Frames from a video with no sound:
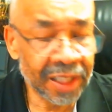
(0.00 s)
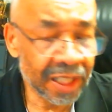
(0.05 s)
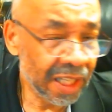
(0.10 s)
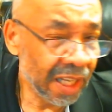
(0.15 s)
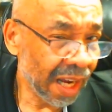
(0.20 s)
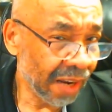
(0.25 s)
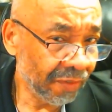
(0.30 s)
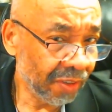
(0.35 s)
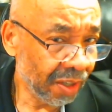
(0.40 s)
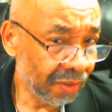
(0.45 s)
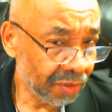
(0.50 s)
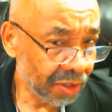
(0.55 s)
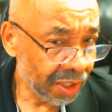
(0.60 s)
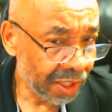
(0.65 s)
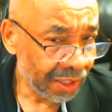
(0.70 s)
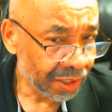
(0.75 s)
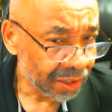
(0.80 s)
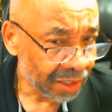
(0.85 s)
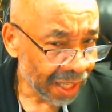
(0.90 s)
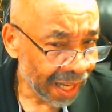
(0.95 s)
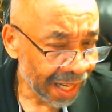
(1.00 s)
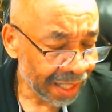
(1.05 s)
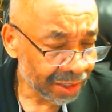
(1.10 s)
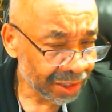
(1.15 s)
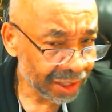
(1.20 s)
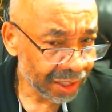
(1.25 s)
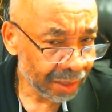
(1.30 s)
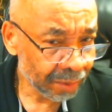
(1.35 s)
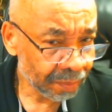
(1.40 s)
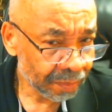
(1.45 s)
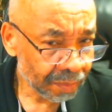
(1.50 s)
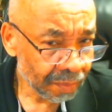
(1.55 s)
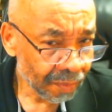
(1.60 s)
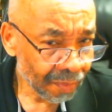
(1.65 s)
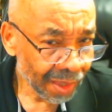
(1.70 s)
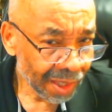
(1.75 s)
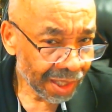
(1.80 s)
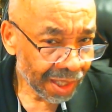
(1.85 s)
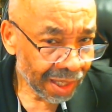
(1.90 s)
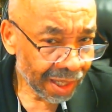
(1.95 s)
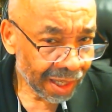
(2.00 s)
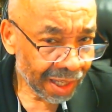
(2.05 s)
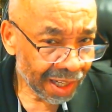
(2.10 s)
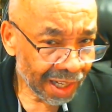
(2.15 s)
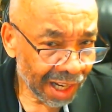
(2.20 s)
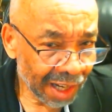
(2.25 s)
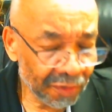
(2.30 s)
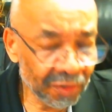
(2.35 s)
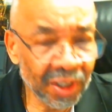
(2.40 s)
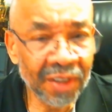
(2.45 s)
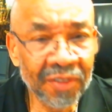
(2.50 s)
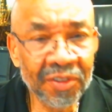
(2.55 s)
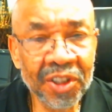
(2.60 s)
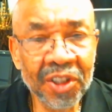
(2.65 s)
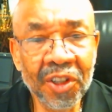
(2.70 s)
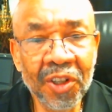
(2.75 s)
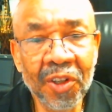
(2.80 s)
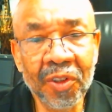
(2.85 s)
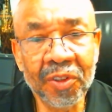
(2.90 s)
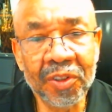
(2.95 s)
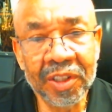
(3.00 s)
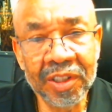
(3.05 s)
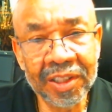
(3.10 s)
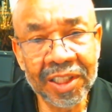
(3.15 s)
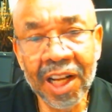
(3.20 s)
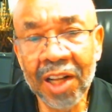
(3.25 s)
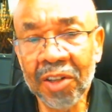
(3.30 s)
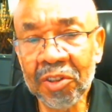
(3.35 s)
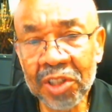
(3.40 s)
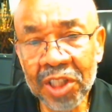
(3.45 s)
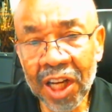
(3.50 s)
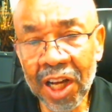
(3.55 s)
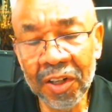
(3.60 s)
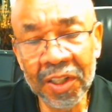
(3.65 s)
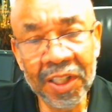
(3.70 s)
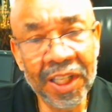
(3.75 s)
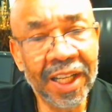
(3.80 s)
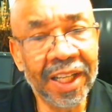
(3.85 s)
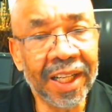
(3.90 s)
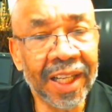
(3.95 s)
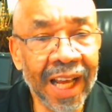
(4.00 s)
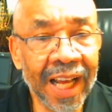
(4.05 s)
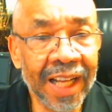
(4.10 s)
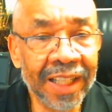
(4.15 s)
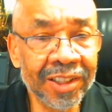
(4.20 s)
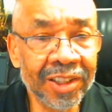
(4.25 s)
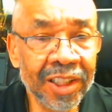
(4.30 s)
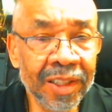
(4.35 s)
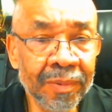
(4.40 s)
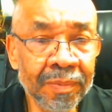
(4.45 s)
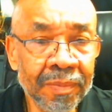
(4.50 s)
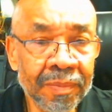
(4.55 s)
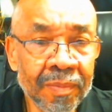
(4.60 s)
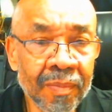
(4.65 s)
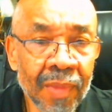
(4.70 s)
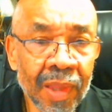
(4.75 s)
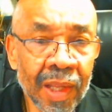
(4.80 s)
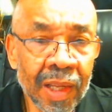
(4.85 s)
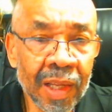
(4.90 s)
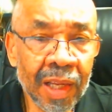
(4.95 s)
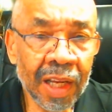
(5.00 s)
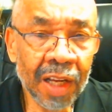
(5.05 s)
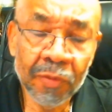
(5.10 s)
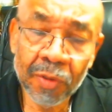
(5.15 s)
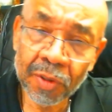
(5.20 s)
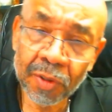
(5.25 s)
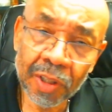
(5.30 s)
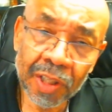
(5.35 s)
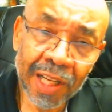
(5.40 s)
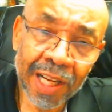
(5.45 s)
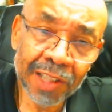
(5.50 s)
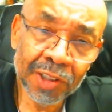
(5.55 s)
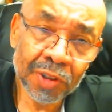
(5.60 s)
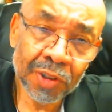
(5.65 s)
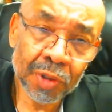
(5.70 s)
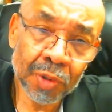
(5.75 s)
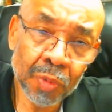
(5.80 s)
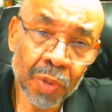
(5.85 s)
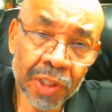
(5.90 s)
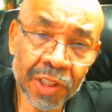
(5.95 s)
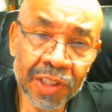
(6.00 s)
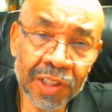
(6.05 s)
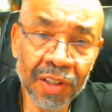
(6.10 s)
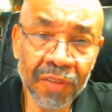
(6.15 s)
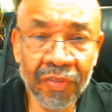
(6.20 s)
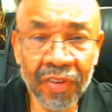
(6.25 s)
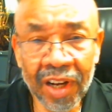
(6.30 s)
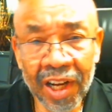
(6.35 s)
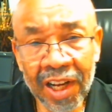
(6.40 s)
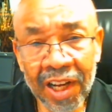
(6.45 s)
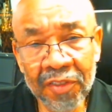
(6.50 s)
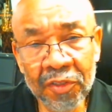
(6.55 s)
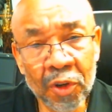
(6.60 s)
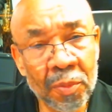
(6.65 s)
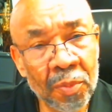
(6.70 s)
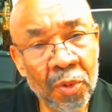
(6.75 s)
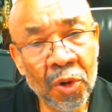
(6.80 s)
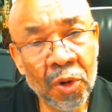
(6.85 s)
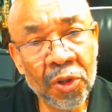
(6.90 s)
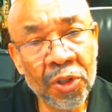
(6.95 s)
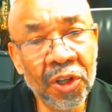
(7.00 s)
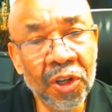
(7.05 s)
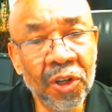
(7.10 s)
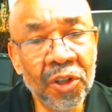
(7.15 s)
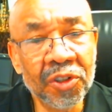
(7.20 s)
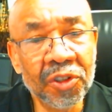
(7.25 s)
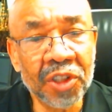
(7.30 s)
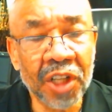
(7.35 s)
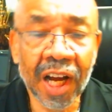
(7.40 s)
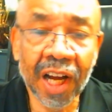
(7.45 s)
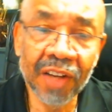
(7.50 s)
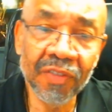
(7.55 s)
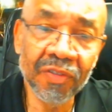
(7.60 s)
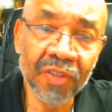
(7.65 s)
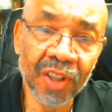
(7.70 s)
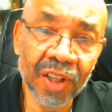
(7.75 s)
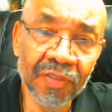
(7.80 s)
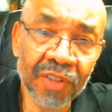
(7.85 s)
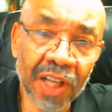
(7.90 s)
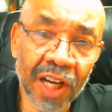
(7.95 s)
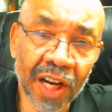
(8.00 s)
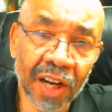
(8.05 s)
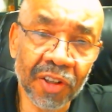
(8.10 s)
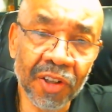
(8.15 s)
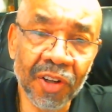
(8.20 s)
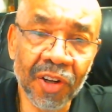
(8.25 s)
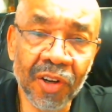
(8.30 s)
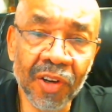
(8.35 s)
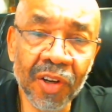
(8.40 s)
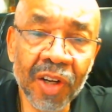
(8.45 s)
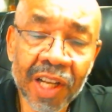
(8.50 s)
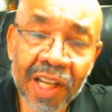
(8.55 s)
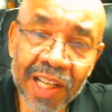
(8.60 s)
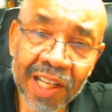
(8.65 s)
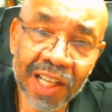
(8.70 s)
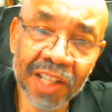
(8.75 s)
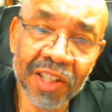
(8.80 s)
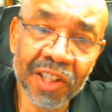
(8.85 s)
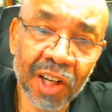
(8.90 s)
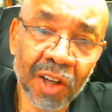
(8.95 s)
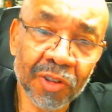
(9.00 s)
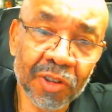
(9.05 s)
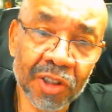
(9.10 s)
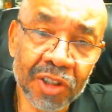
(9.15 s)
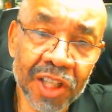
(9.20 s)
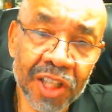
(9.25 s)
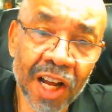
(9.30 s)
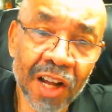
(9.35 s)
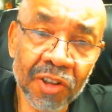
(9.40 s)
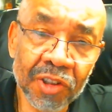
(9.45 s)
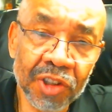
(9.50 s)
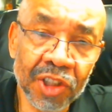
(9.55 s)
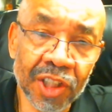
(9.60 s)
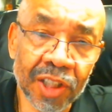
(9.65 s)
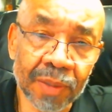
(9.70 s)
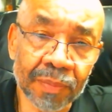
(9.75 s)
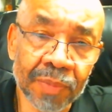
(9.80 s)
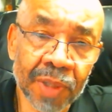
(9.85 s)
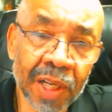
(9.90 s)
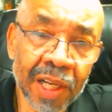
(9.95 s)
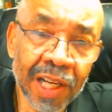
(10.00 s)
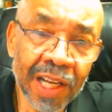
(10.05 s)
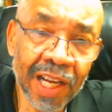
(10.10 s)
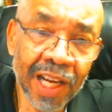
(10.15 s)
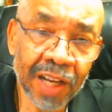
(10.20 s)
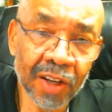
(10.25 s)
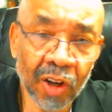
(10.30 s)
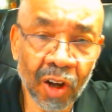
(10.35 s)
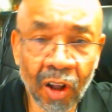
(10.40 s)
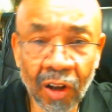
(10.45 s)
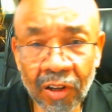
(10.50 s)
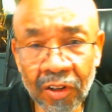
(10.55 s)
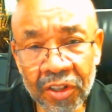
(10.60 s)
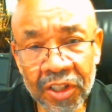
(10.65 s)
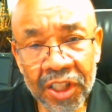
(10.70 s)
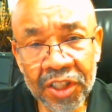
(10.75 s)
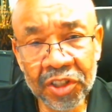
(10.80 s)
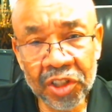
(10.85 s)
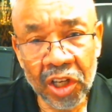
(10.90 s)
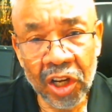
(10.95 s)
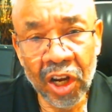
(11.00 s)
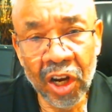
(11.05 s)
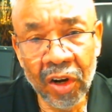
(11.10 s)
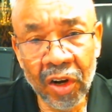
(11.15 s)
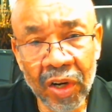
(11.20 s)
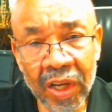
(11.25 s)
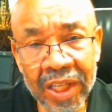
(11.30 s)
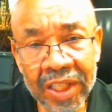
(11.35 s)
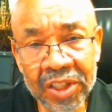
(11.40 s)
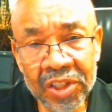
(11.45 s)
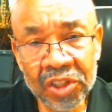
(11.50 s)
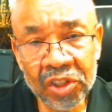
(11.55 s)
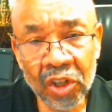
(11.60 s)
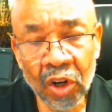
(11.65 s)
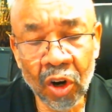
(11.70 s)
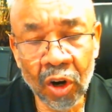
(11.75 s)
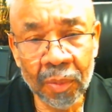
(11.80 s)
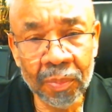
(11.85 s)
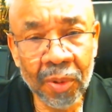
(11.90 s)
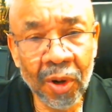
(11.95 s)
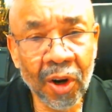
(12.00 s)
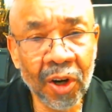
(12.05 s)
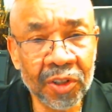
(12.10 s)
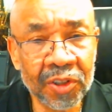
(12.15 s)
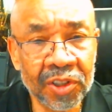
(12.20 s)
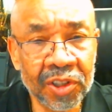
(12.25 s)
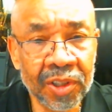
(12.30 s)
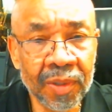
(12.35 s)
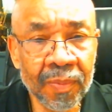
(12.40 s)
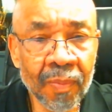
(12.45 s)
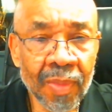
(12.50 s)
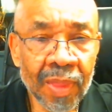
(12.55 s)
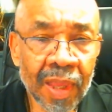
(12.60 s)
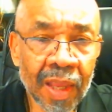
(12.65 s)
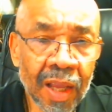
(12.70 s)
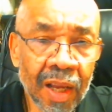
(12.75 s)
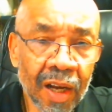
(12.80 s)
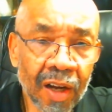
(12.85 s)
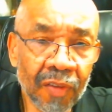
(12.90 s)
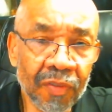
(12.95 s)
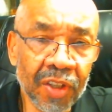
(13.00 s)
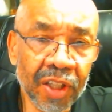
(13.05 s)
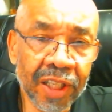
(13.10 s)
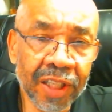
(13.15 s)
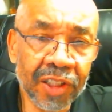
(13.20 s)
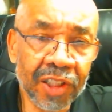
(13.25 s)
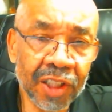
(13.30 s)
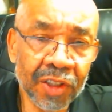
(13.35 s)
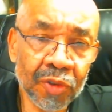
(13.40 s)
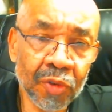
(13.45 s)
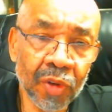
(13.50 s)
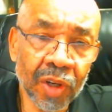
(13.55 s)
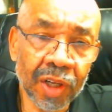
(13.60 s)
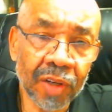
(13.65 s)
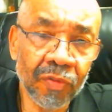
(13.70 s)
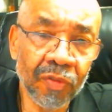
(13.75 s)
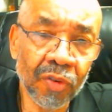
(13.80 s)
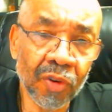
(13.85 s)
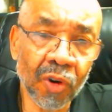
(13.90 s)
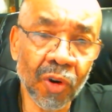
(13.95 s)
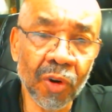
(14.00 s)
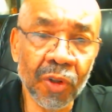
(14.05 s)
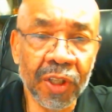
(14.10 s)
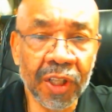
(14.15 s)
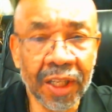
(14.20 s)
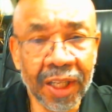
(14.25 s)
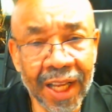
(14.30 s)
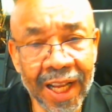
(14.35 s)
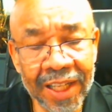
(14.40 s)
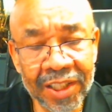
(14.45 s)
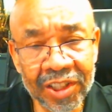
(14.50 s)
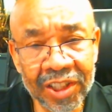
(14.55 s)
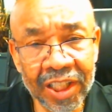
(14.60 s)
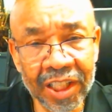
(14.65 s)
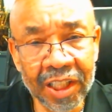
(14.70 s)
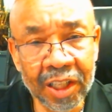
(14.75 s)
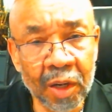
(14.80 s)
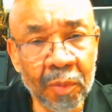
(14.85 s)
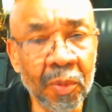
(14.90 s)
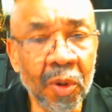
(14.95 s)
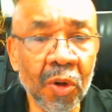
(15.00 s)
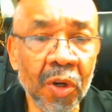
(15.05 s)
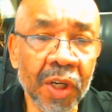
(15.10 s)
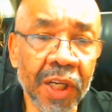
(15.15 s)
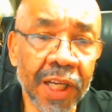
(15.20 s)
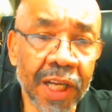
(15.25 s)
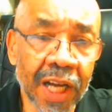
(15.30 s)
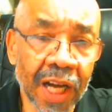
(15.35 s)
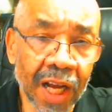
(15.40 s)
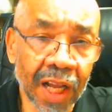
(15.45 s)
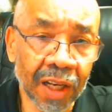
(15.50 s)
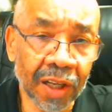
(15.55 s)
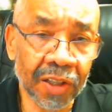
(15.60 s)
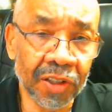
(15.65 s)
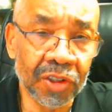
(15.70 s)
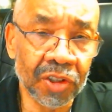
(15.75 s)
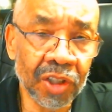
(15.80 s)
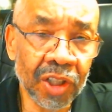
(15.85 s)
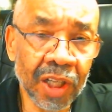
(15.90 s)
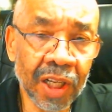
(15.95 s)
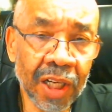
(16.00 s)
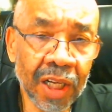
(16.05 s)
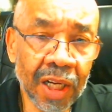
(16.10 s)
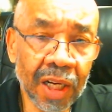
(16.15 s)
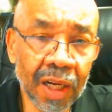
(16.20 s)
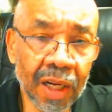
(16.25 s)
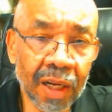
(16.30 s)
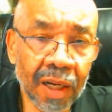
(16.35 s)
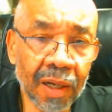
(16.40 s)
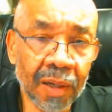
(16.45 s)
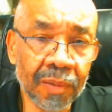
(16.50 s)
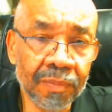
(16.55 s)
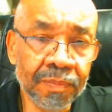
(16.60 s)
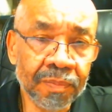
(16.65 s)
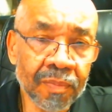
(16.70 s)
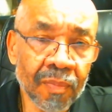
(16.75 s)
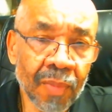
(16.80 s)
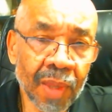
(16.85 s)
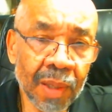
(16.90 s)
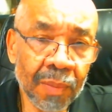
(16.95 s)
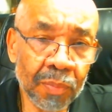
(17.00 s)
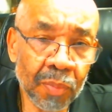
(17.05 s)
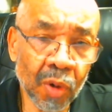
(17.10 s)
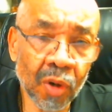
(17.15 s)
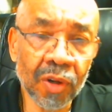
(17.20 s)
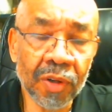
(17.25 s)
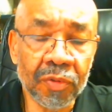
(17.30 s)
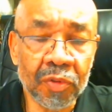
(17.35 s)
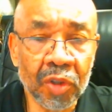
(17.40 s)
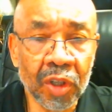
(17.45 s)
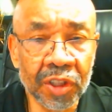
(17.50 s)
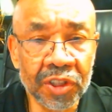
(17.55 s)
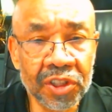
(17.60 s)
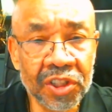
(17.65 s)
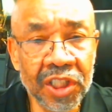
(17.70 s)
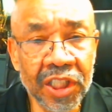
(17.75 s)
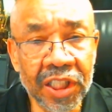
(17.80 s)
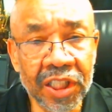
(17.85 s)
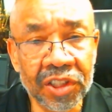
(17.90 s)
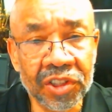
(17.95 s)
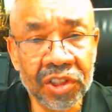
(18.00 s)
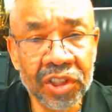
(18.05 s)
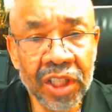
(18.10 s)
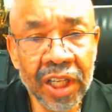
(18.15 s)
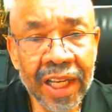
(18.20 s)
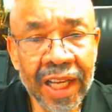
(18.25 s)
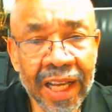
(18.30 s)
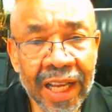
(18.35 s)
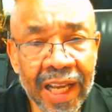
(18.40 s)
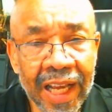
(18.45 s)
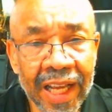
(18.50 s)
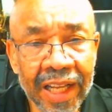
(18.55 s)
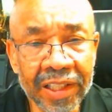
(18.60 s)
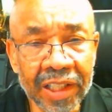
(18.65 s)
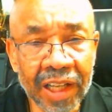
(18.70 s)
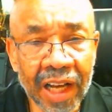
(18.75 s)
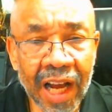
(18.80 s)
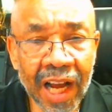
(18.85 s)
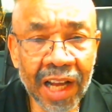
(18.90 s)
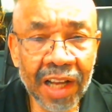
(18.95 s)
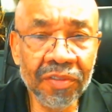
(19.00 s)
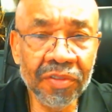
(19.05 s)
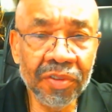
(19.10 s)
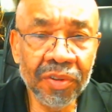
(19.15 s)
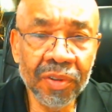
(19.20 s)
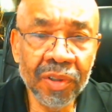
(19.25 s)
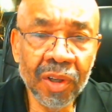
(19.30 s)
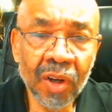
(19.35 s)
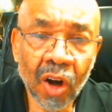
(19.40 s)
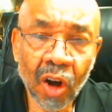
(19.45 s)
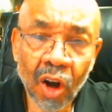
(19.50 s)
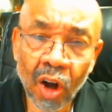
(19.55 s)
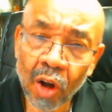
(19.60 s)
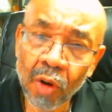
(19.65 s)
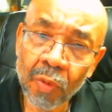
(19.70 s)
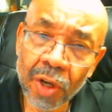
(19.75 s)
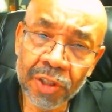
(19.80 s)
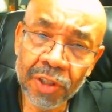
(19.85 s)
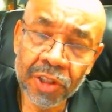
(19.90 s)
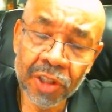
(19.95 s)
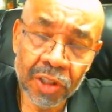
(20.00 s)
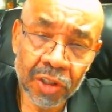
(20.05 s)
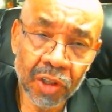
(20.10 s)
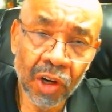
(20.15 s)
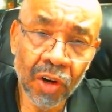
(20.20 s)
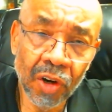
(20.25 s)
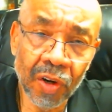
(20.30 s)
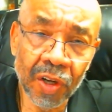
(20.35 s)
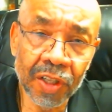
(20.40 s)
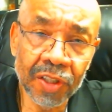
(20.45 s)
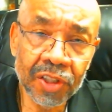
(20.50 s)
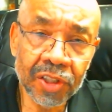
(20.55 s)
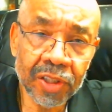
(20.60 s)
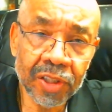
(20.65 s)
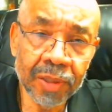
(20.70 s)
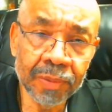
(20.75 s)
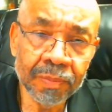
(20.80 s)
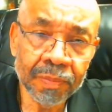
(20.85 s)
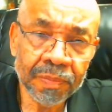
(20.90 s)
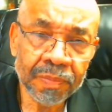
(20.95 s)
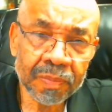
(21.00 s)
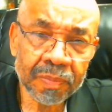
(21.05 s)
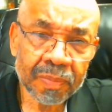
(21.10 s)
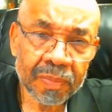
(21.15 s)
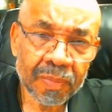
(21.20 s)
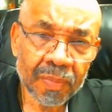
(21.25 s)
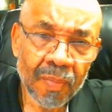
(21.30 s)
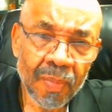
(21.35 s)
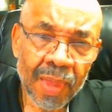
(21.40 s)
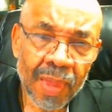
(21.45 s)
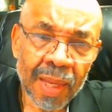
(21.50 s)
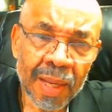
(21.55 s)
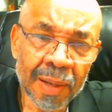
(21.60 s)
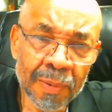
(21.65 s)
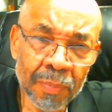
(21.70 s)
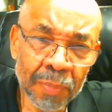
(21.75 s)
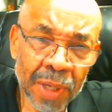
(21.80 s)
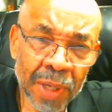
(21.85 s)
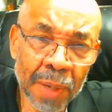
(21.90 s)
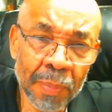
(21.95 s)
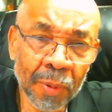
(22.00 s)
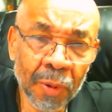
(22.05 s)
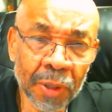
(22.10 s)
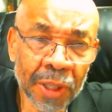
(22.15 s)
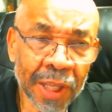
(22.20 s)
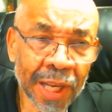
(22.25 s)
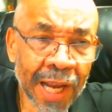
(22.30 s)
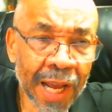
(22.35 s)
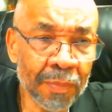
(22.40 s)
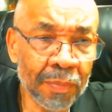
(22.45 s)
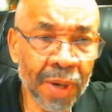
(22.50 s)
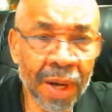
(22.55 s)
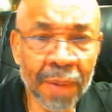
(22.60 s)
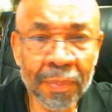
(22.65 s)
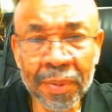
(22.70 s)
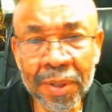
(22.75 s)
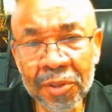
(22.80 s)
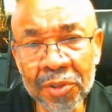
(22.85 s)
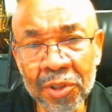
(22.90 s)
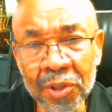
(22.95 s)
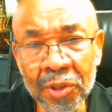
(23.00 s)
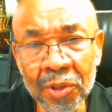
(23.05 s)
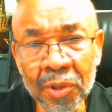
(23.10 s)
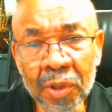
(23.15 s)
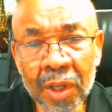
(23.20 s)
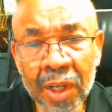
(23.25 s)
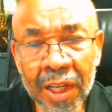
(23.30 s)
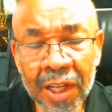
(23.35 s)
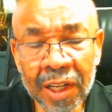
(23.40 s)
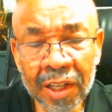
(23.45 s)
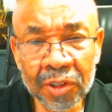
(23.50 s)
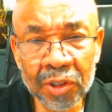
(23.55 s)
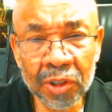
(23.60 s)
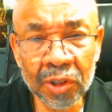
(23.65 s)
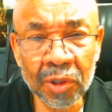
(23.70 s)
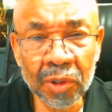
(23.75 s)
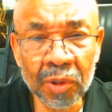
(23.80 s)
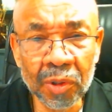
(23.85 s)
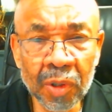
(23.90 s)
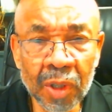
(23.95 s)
I've lived in East Lansing, I've lived here downtown in Lansing, and for the last 25 or more years I've lived out here in Delta Township. And all of these areas are parts of the district for the Lansing Community College Board of Trustees. And I've always encouraged people that I bump into to